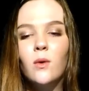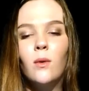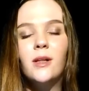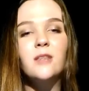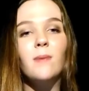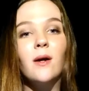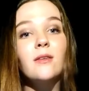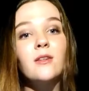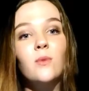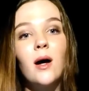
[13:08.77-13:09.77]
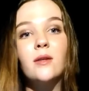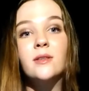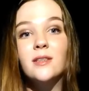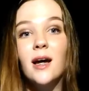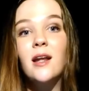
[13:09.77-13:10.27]
But the Holy Spirit that
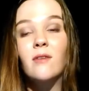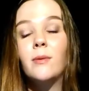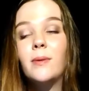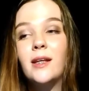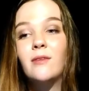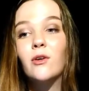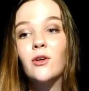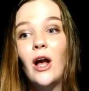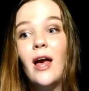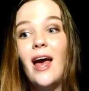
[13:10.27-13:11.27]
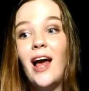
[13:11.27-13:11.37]
dwells inside every believer